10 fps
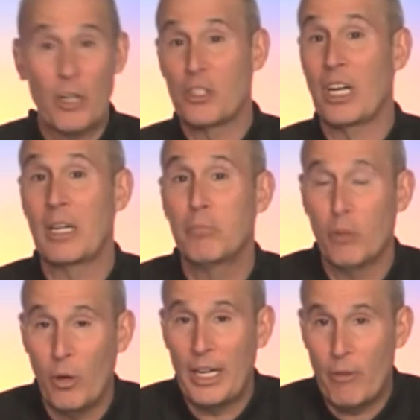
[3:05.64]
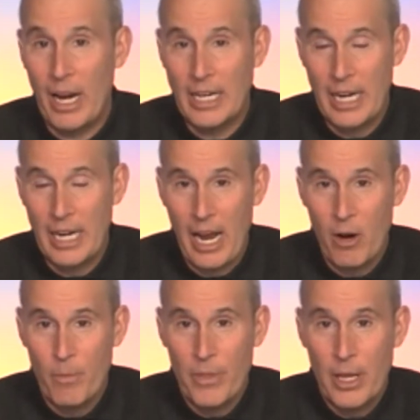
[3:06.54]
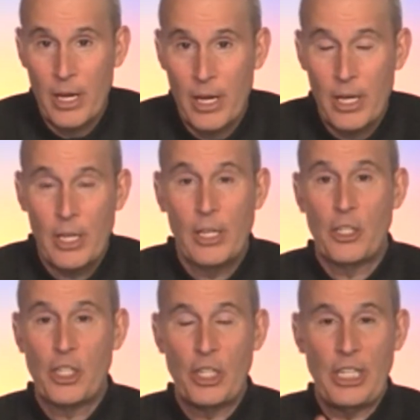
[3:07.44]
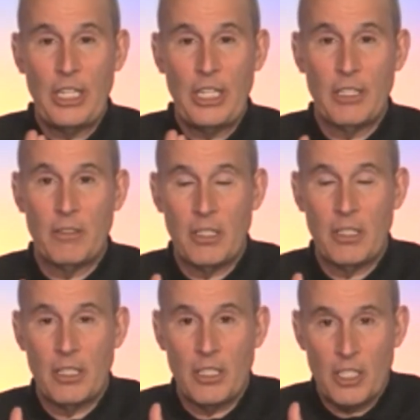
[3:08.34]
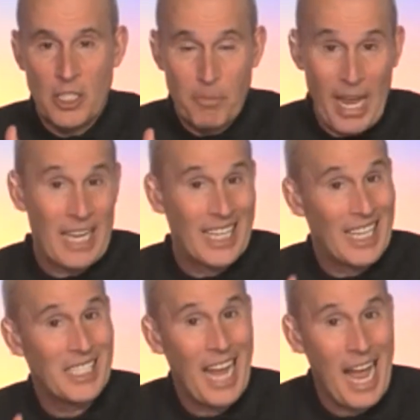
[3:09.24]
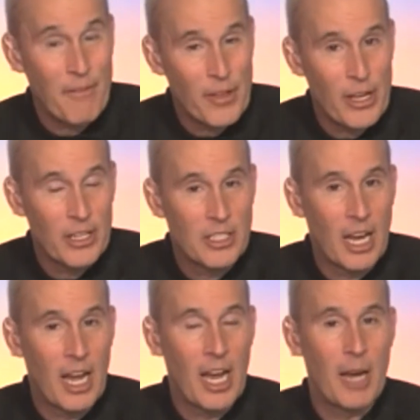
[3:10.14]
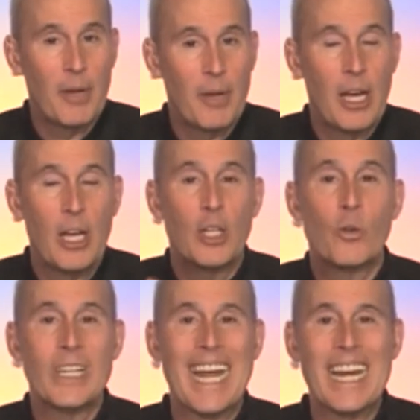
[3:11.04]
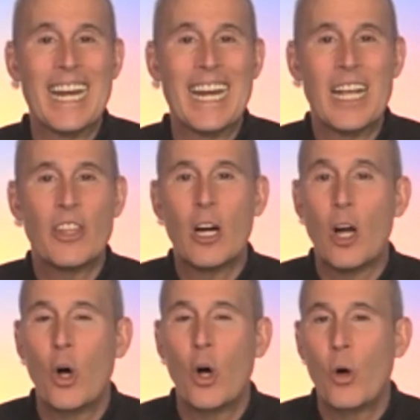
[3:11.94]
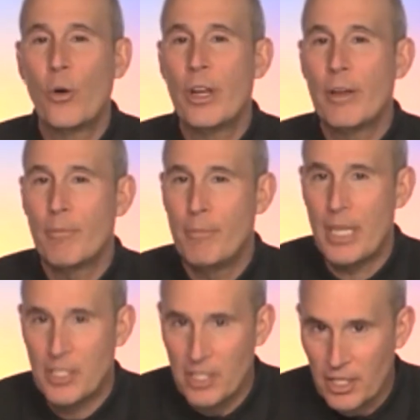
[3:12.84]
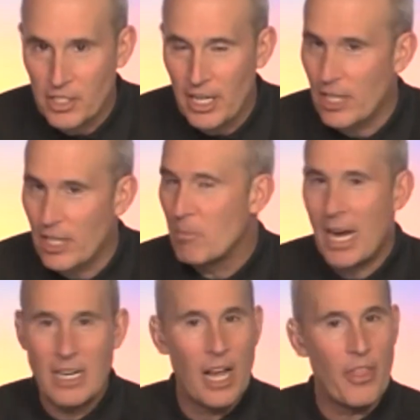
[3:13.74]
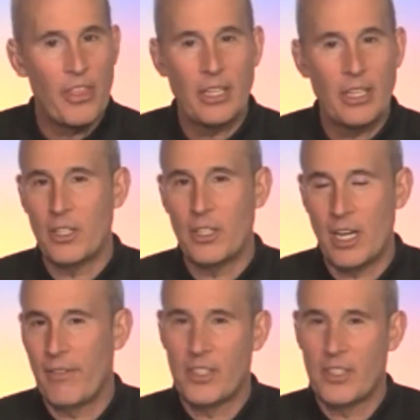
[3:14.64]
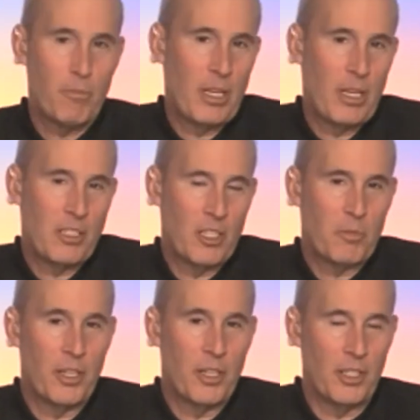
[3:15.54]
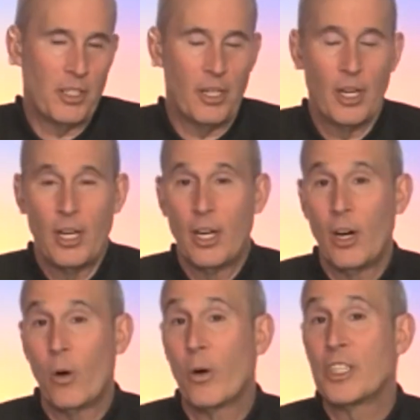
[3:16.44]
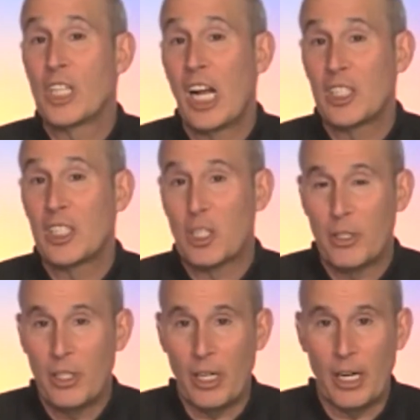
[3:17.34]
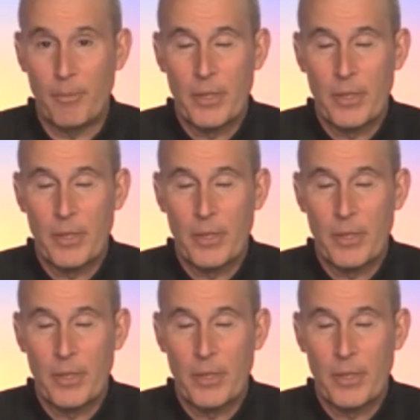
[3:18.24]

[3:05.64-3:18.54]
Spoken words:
who's unemployed right now should spend at least half of their time creating their own business. Now, you might not think of yourself as a business person or as an entrepreneur,